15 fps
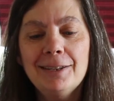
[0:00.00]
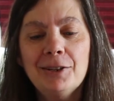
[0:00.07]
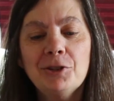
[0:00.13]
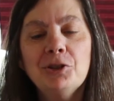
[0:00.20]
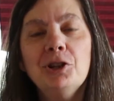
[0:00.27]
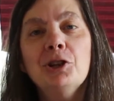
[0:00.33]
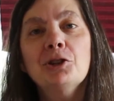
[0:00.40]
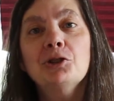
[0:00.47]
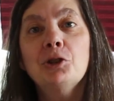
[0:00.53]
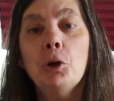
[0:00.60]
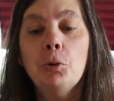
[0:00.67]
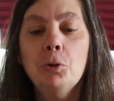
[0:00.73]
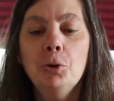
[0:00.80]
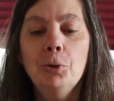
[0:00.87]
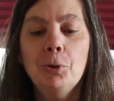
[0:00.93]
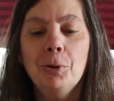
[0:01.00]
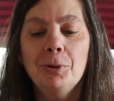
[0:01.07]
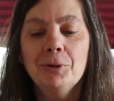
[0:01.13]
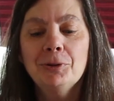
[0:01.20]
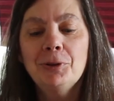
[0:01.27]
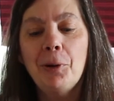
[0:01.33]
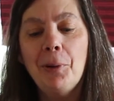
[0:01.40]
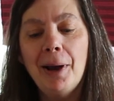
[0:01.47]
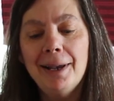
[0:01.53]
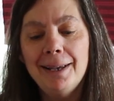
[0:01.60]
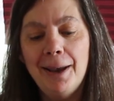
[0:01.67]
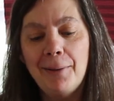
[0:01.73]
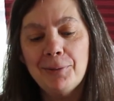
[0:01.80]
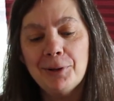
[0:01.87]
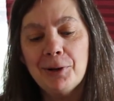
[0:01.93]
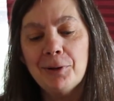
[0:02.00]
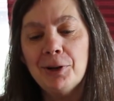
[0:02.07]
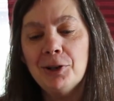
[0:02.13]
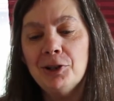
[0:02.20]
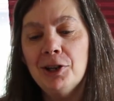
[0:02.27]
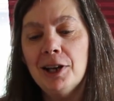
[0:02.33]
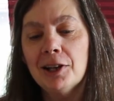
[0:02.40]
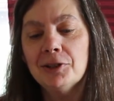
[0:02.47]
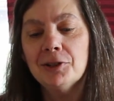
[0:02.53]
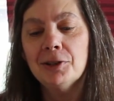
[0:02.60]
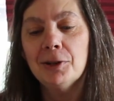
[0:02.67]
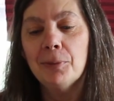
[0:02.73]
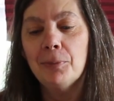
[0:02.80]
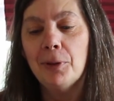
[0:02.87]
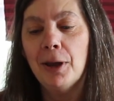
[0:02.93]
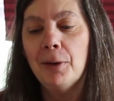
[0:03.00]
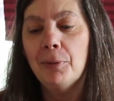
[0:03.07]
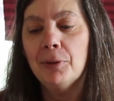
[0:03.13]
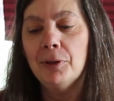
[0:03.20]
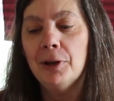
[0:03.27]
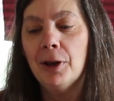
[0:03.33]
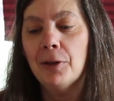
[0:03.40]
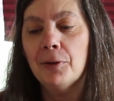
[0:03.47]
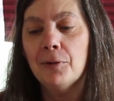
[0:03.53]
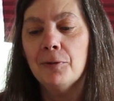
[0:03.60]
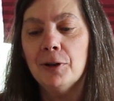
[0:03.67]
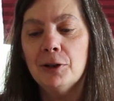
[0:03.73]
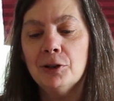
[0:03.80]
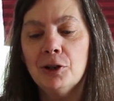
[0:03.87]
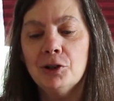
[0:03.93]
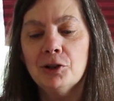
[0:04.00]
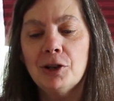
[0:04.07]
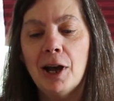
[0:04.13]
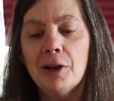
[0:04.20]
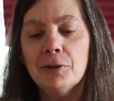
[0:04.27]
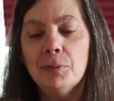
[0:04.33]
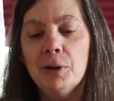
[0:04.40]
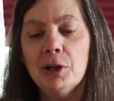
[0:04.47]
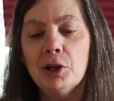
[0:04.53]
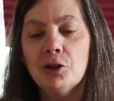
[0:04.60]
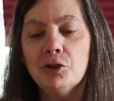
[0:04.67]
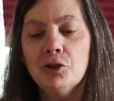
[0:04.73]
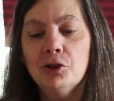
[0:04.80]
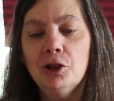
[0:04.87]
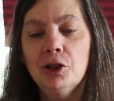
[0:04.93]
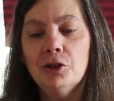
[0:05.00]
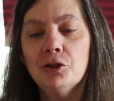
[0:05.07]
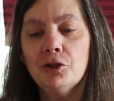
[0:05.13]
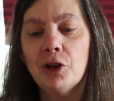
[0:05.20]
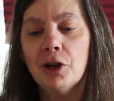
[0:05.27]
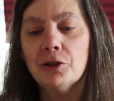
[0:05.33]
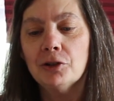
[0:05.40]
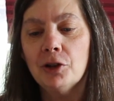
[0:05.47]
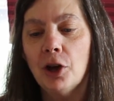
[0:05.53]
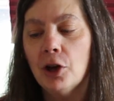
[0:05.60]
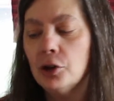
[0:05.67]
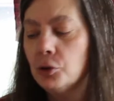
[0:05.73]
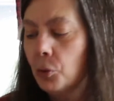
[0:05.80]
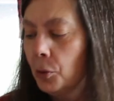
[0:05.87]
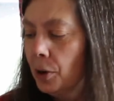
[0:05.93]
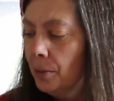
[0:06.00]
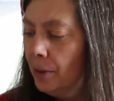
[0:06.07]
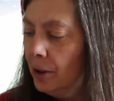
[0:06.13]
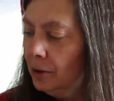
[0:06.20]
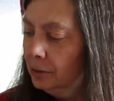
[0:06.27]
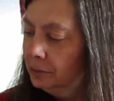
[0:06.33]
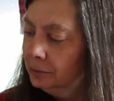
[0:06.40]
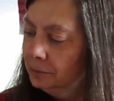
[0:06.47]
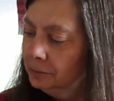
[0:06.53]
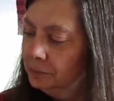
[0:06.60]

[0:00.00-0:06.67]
She is so cool. So I kept her, and she gets to play with the other vintage dolls because she's just adorable.